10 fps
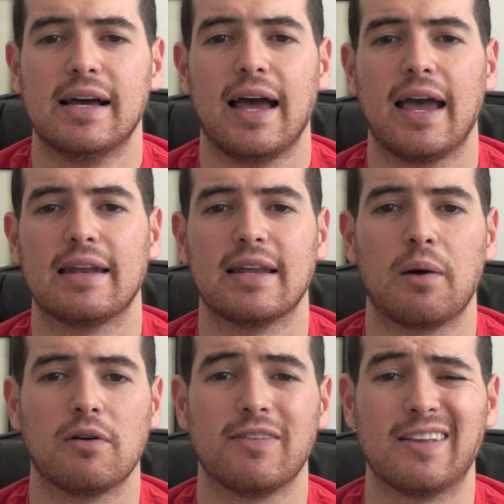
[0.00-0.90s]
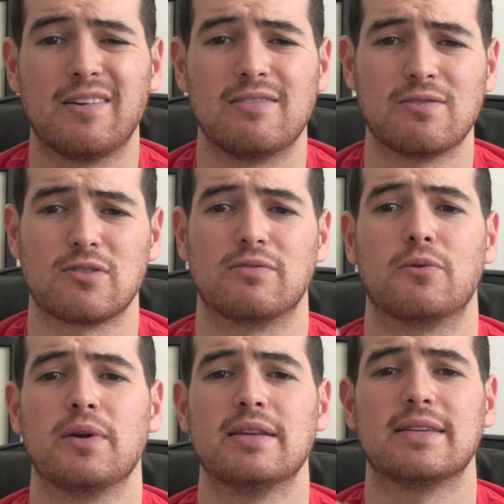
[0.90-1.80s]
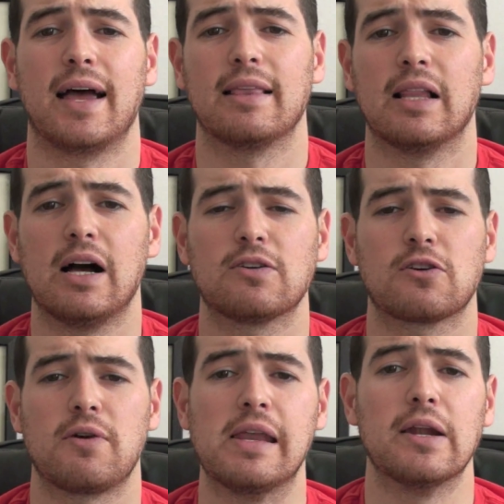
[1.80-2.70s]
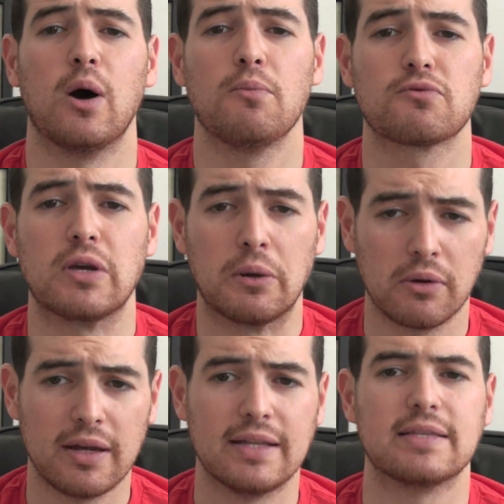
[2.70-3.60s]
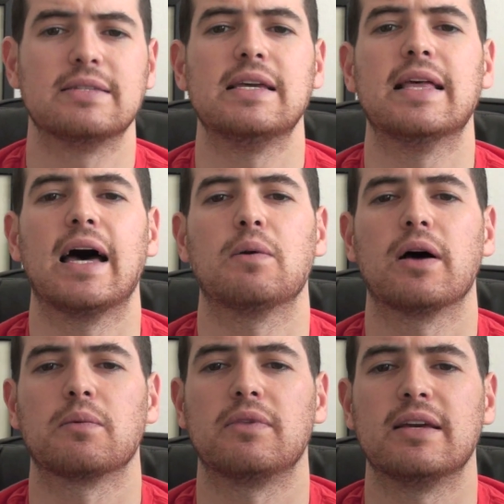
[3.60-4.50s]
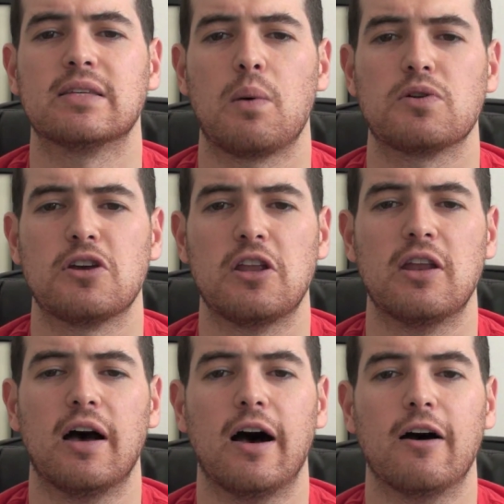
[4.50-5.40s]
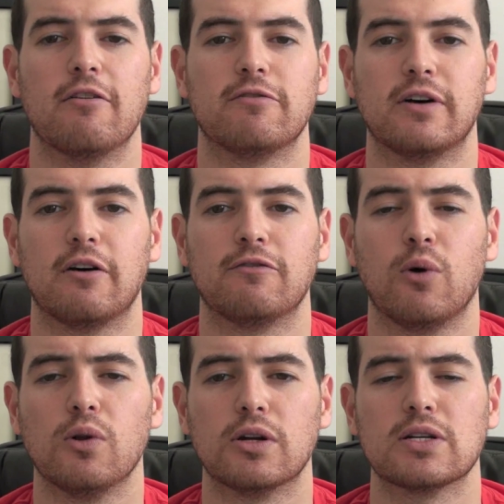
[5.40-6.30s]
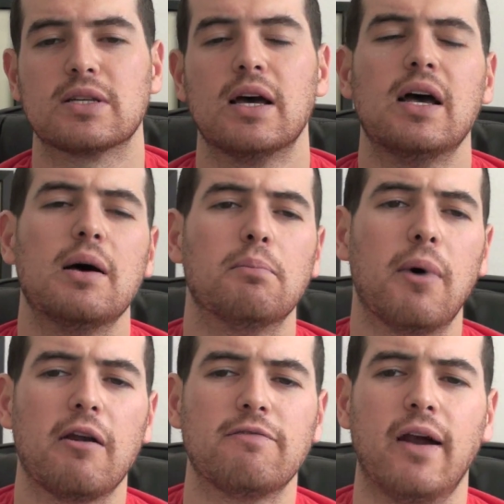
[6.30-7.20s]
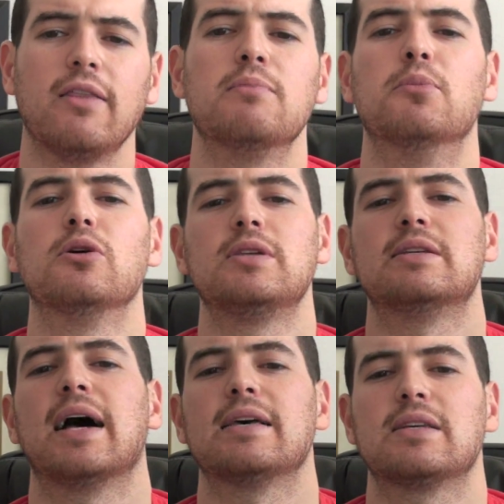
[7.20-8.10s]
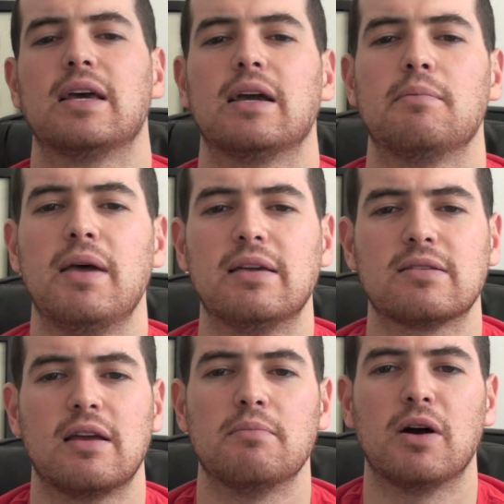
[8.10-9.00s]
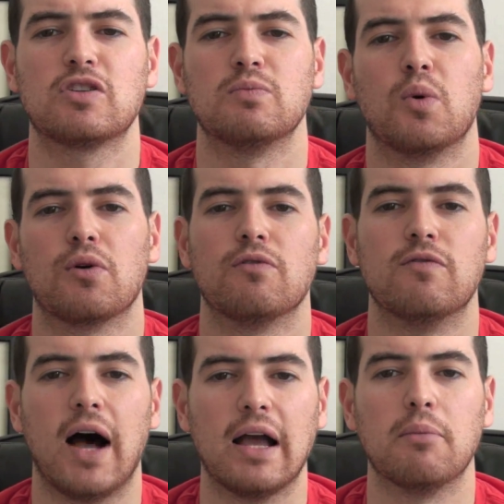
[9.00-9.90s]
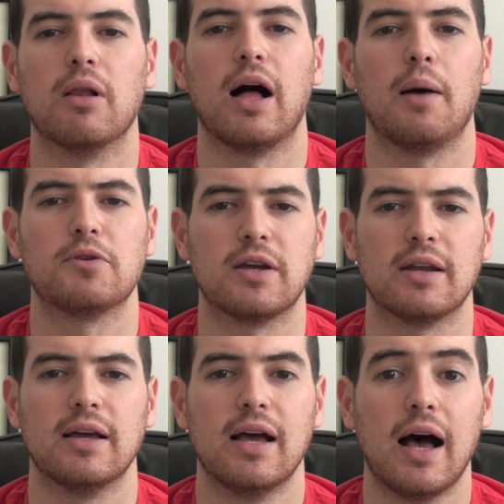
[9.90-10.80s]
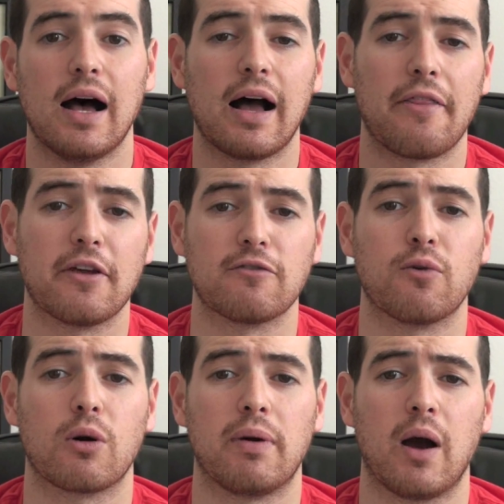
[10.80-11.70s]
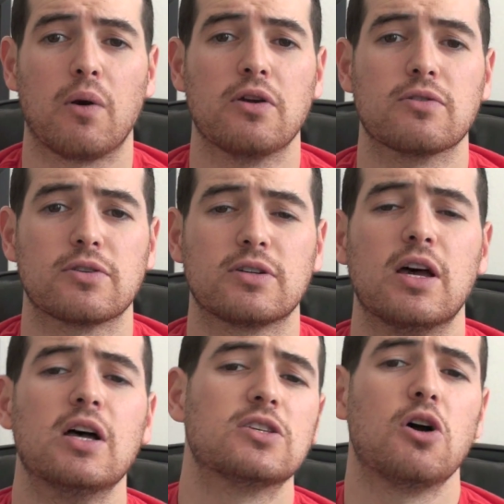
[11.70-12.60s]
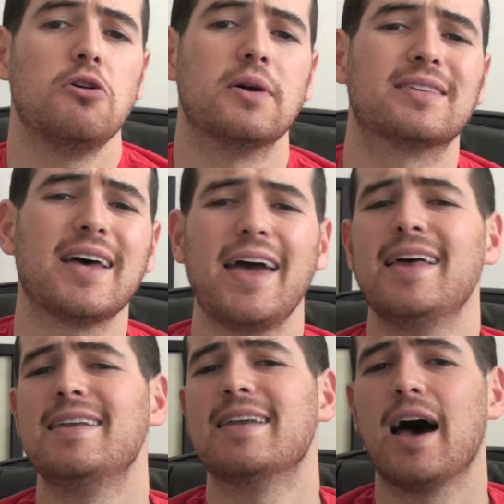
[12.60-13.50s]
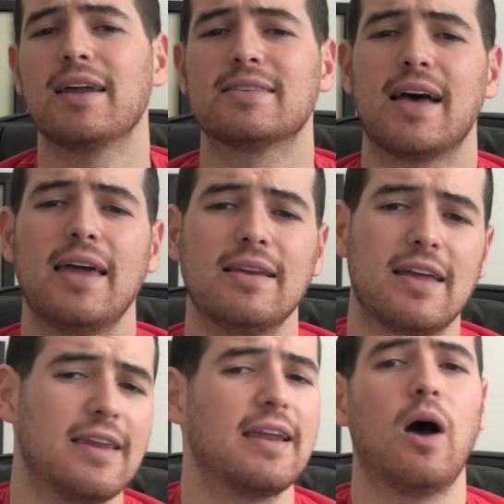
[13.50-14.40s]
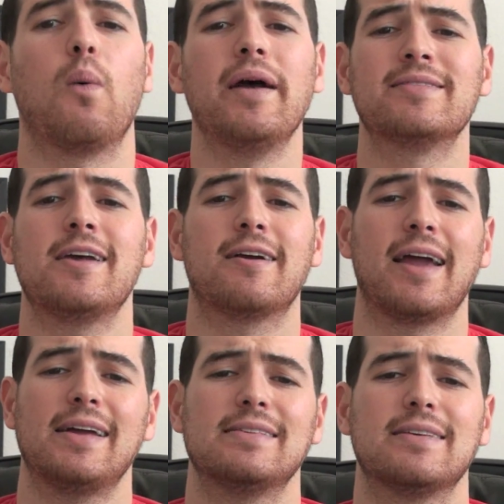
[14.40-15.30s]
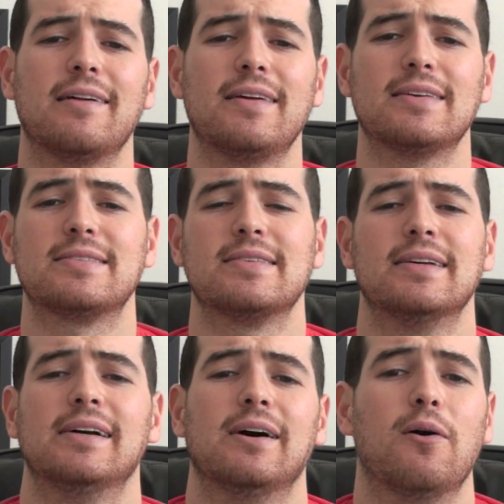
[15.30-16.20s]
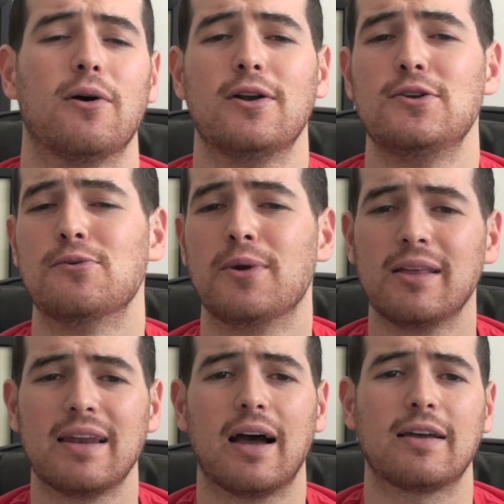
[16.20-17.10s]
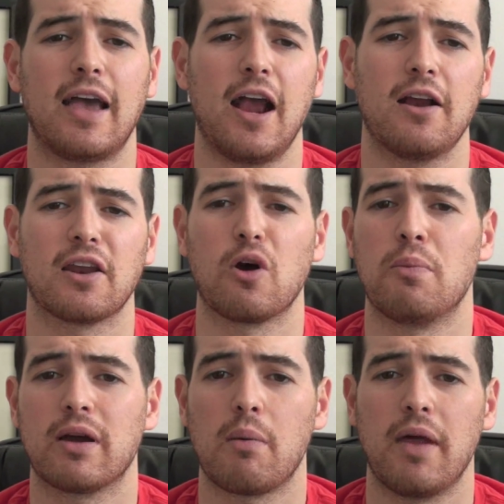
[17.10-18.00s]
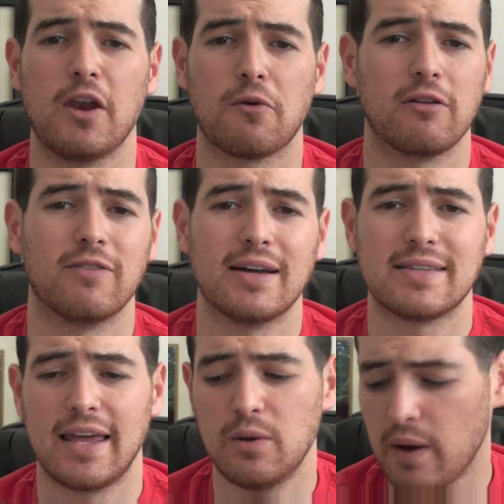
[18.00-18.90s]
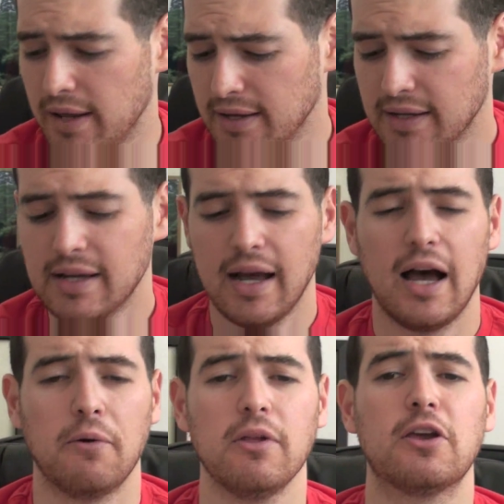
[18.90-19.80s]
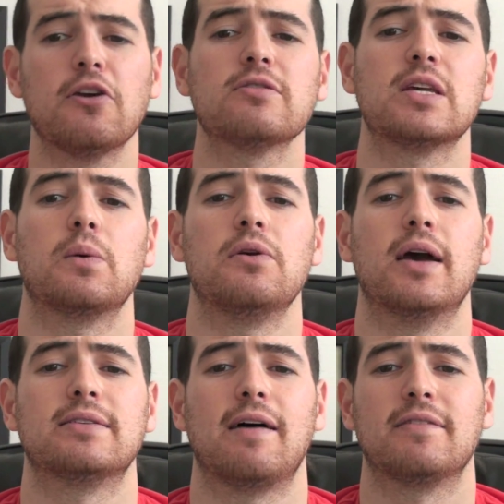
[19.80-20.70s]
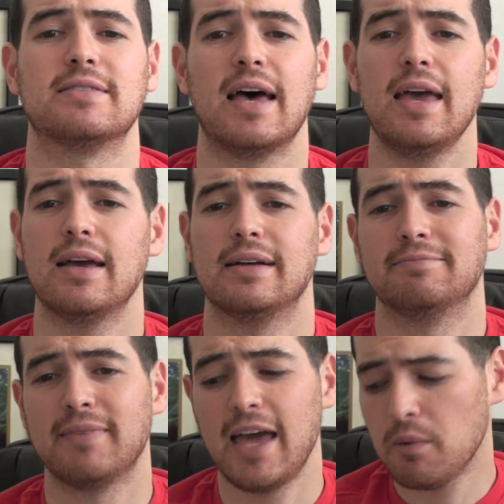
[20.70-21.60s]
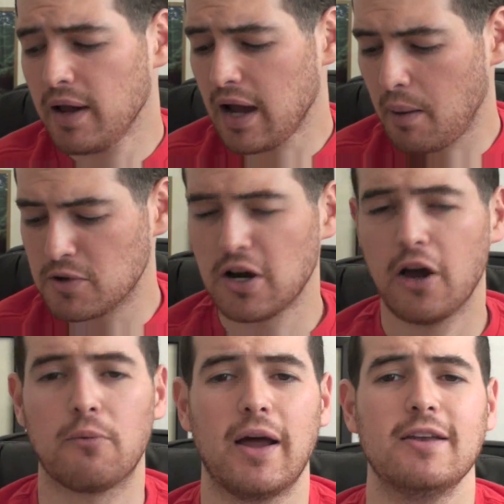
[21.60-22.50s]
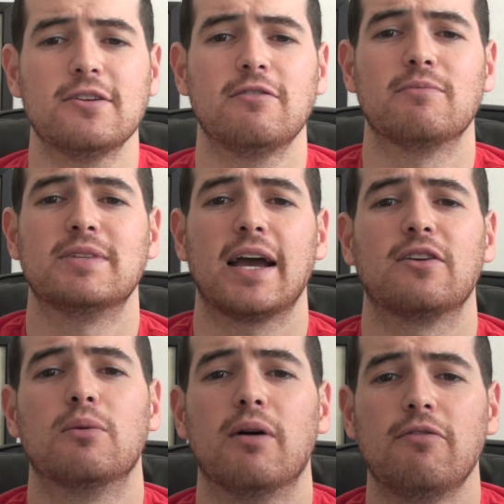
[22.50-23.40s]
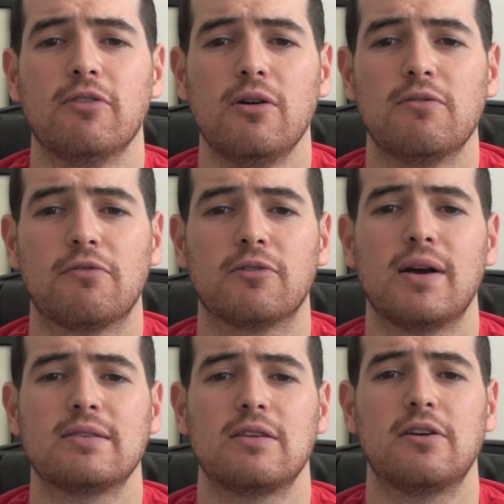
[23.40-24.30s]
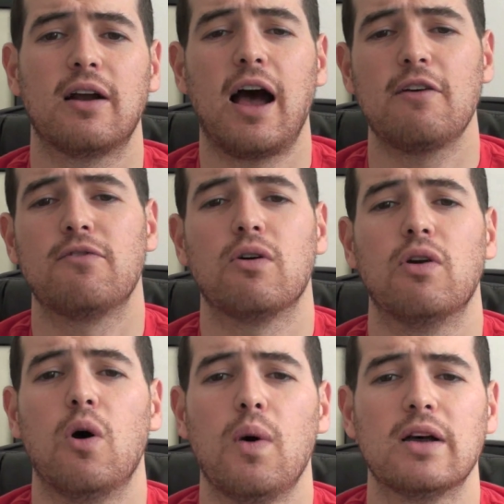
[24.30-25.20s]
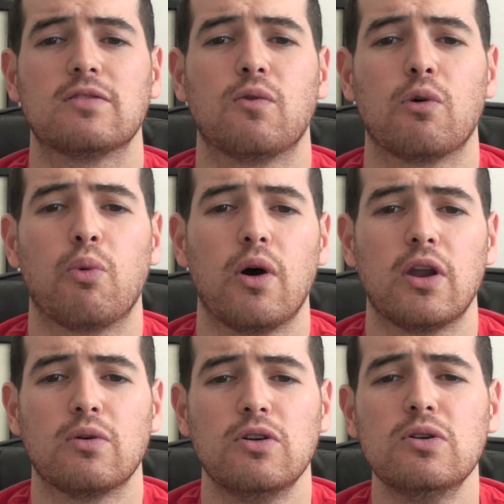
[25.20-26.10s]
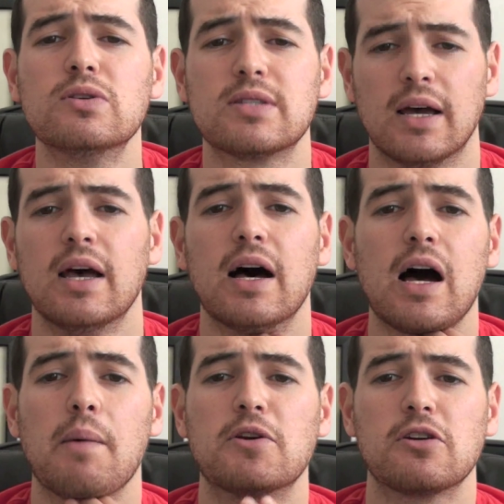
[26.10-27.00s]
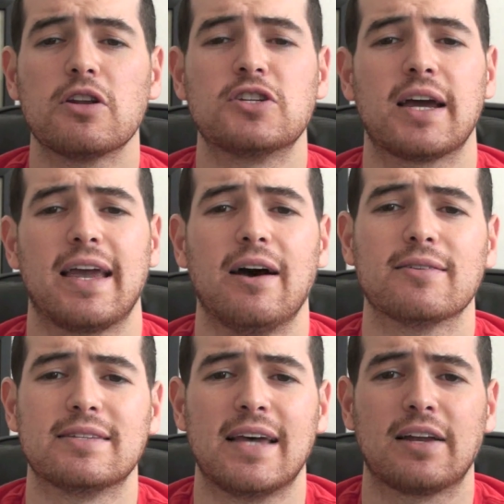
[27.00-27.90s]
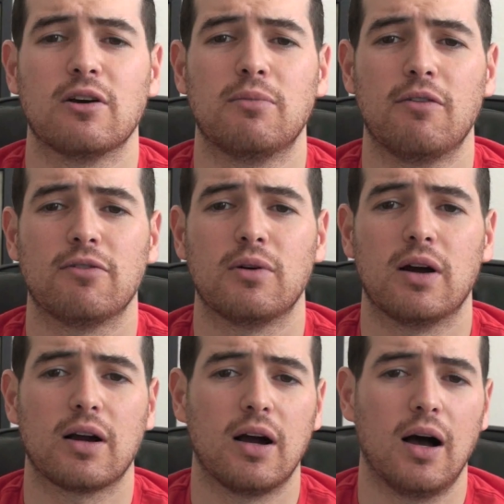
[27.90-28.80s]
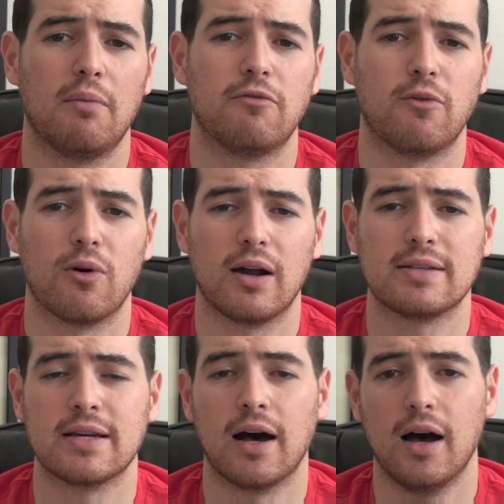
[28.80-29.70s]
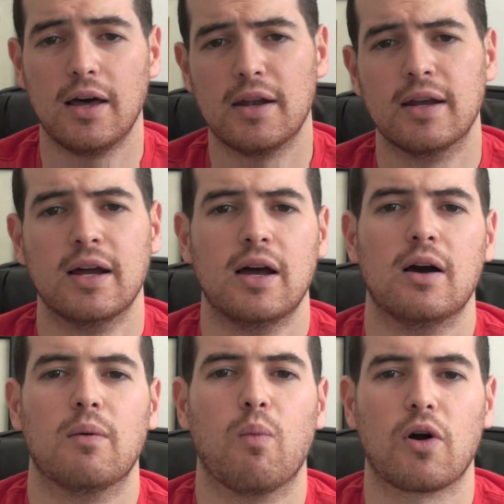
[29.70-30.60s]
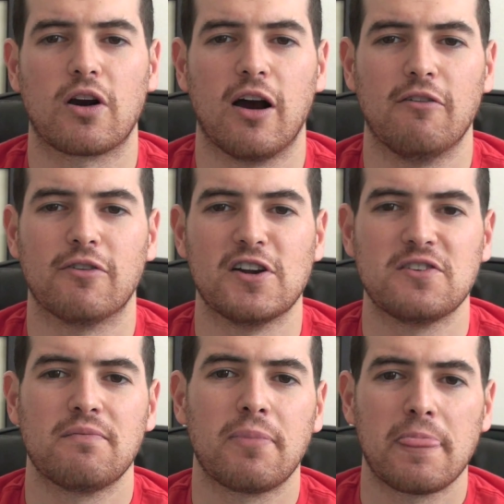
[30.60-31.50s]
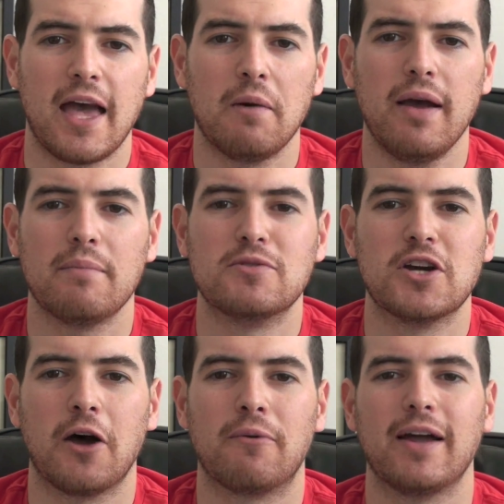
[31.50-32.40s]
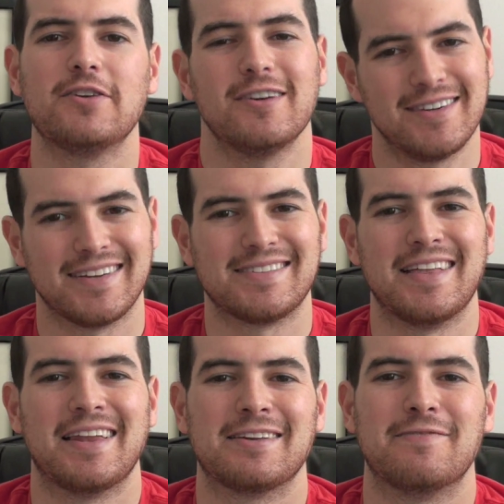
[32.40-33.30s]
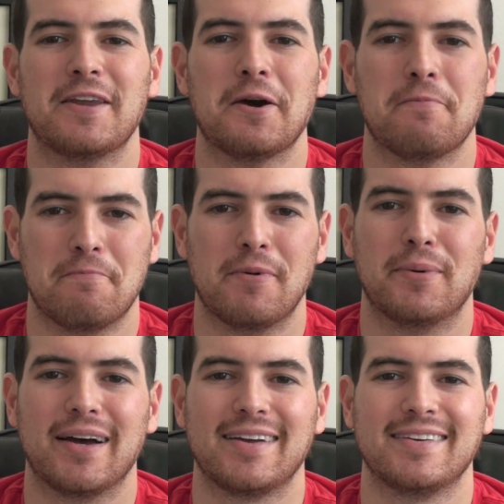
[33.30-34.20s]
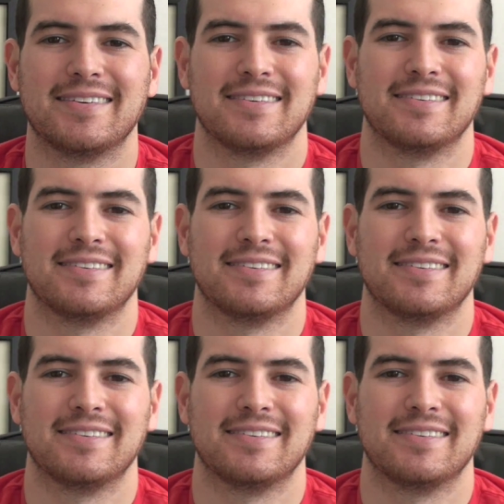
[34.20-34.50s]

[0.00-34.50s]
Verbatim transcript: And I would have liked to see sort of a redesigned lock screen and home screen. Really didn't see that uh, with the exception of uh, folders. But finally, multitasking makes it a much more viable option, uh, I think, for power users. So are you excited, not excited? Can you not wait to get your hands on this? Or do you really not care and go pick up an Android device anyway? Uh, really curious to hear what you guys have to say. Anyway, I'm Jon Rettinger from TechnoBuffalo, and for the rest of your iPhone OS 4.0 news, uh, be sure to check out technobuffalo.com for a ton more coverage. Anyway, Jon Rettinger, and I'll see you in the next video. Bye-bye.